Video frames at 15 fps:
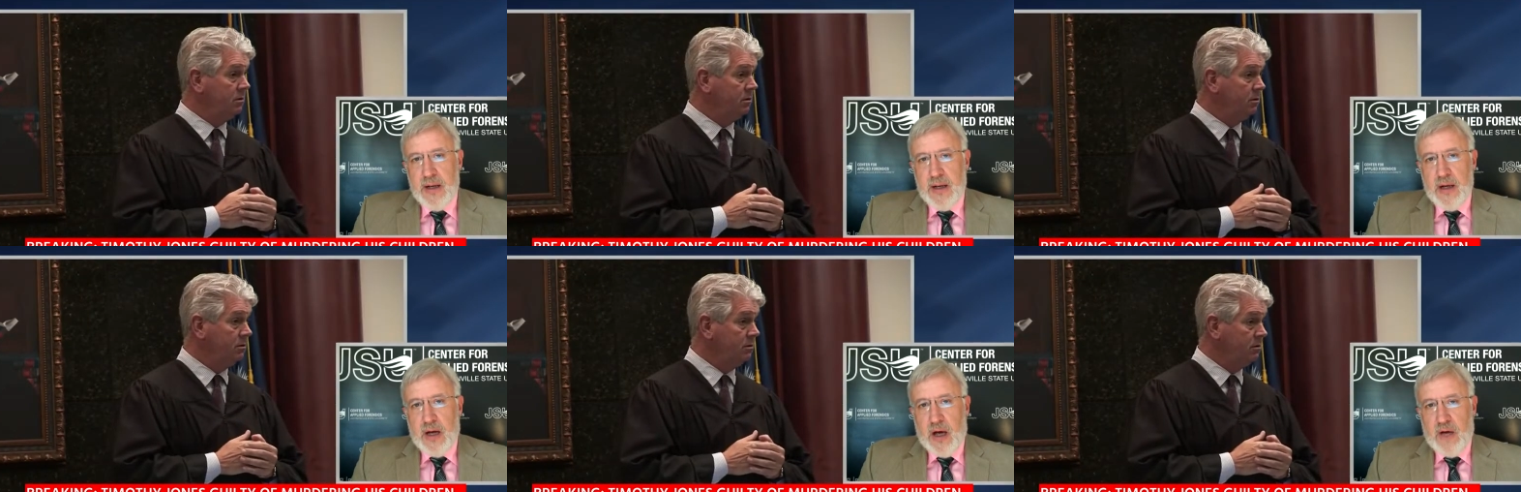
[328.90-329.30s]

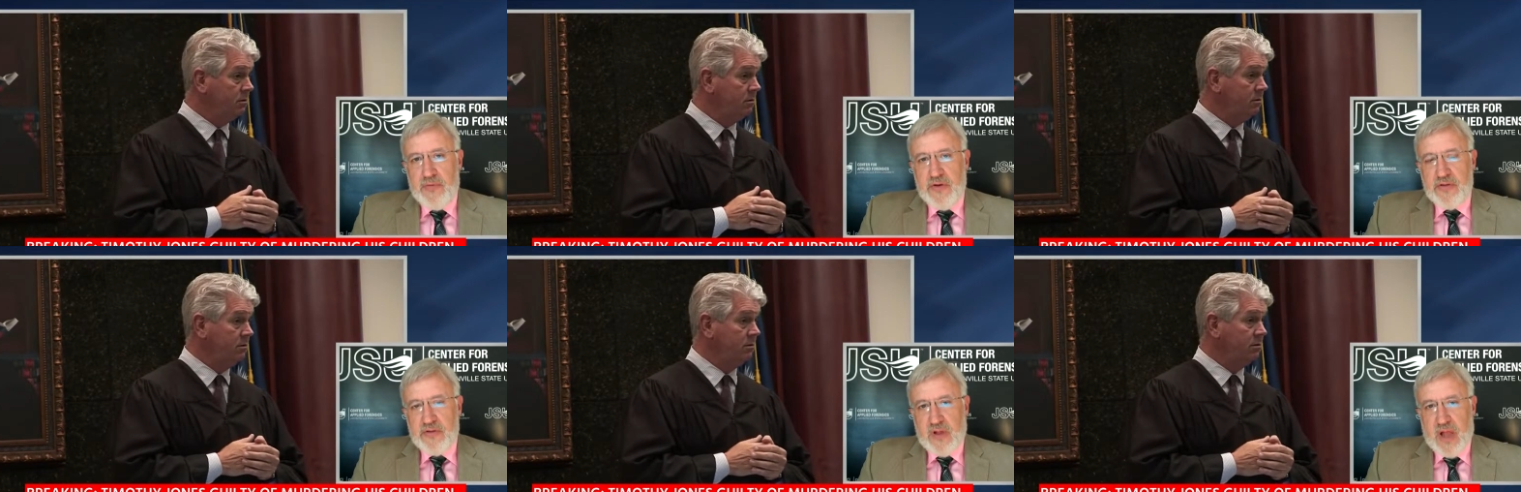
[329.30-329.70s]
Speaker 1: of
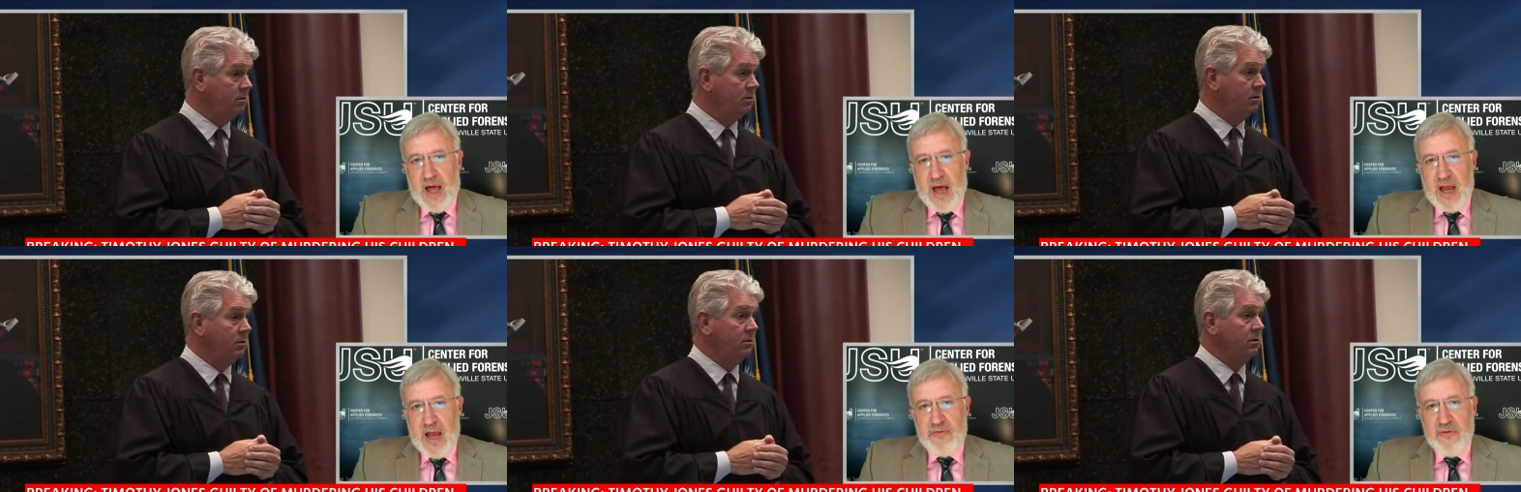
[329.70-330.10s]
his
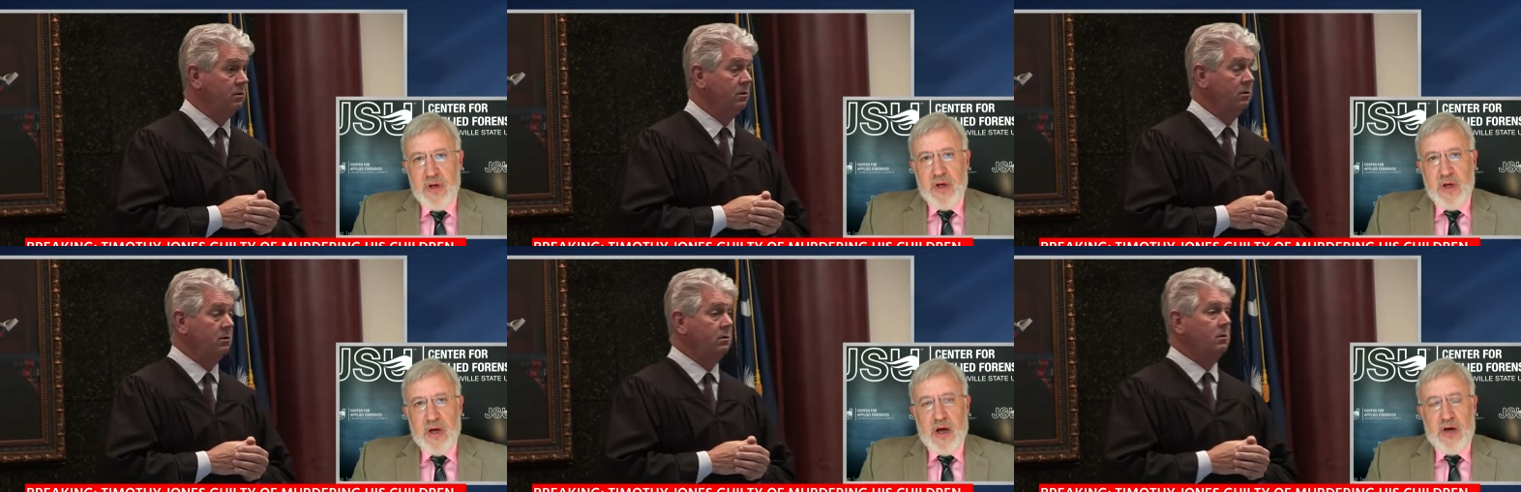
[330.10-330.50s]
life
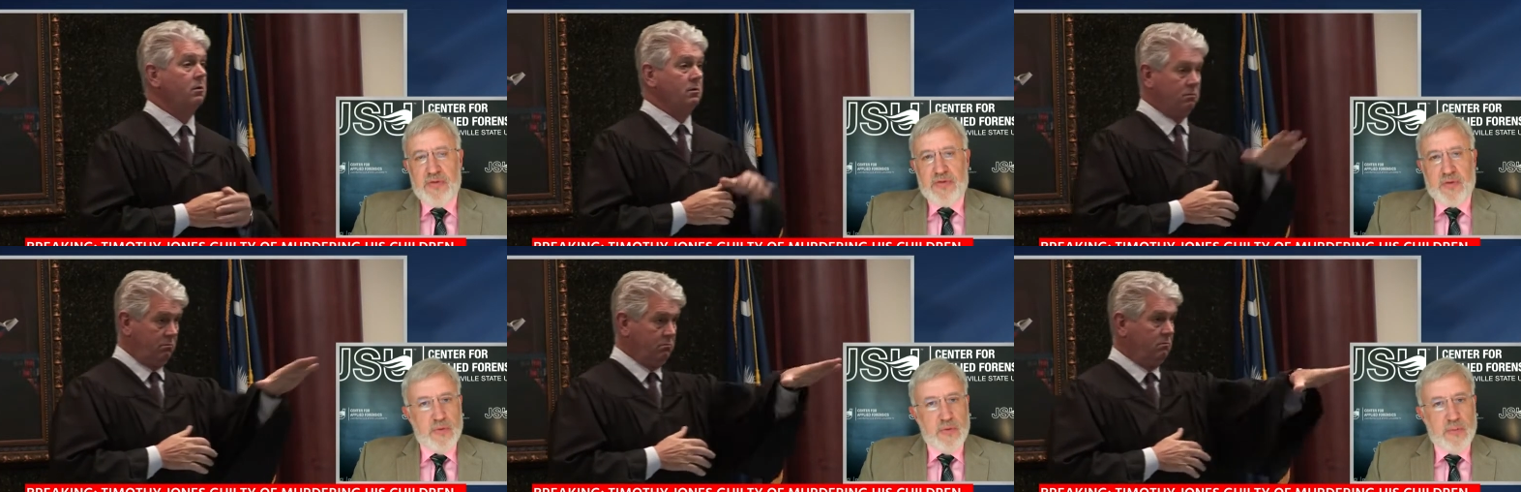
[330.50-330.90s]
uh,
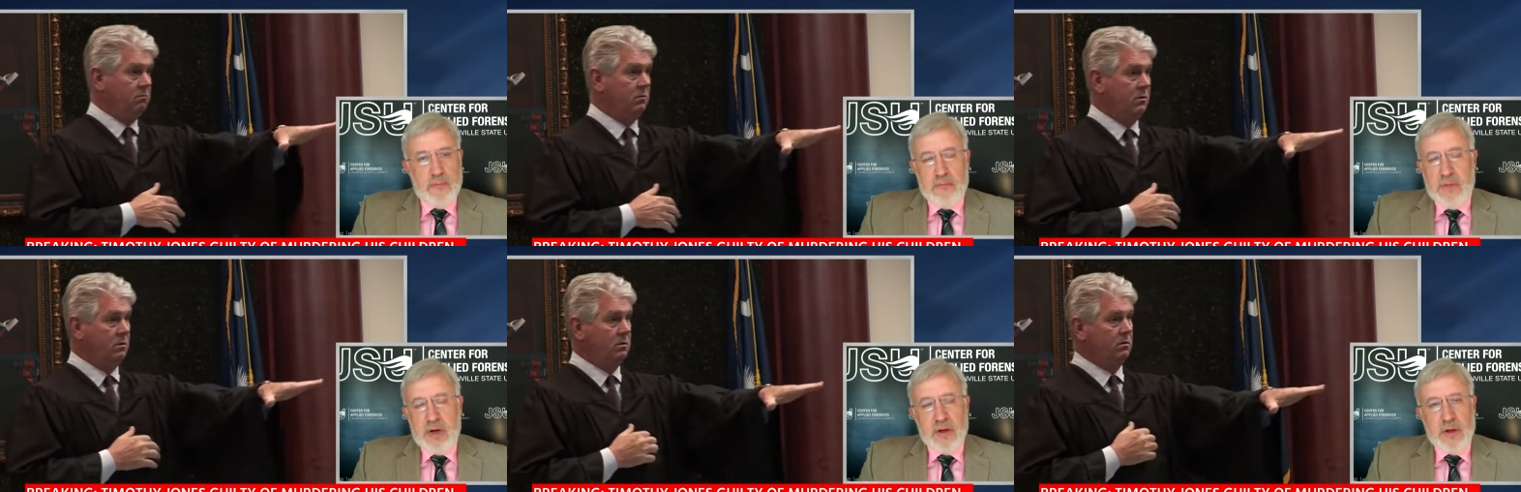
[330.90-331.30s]
through
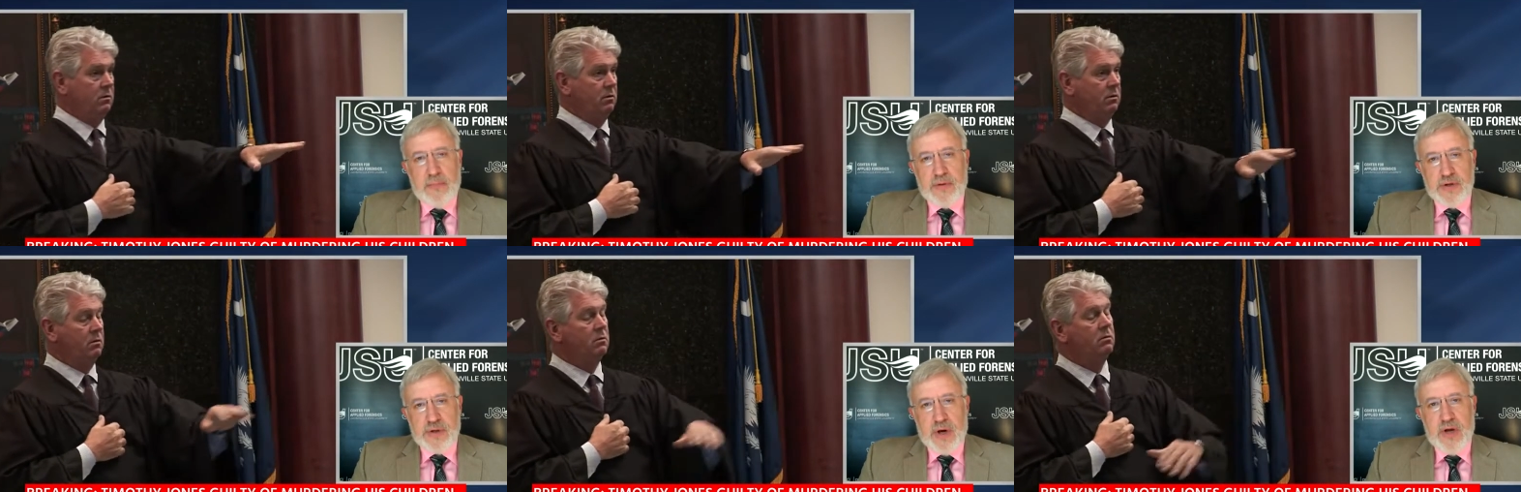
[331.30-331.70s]
merely
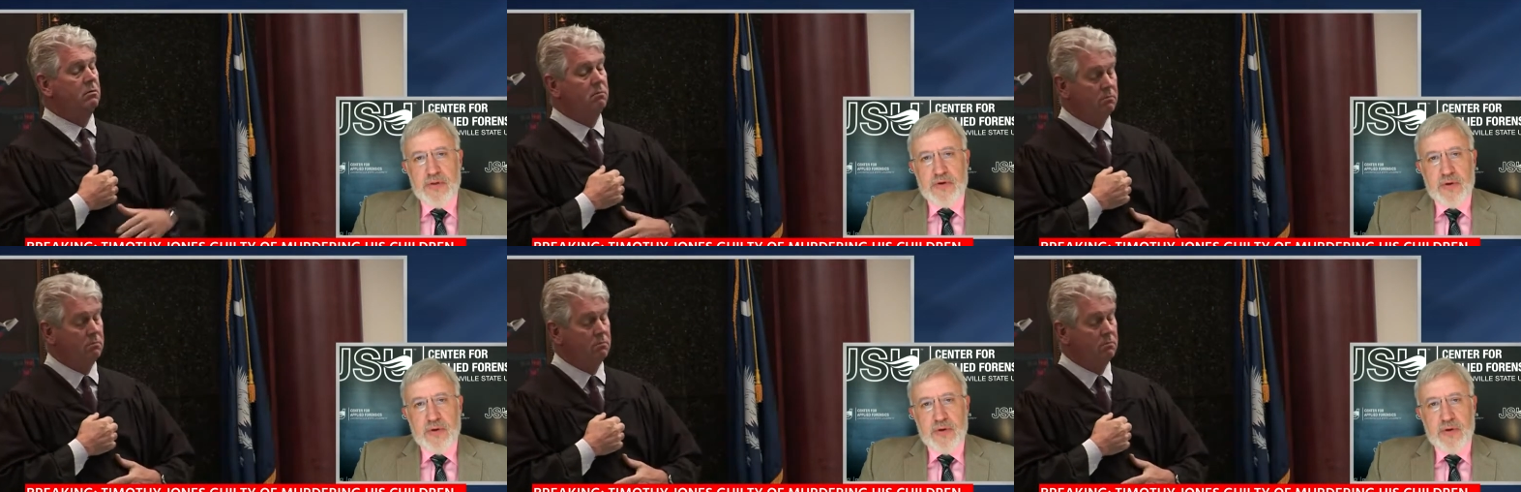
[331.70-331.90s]
portrayed through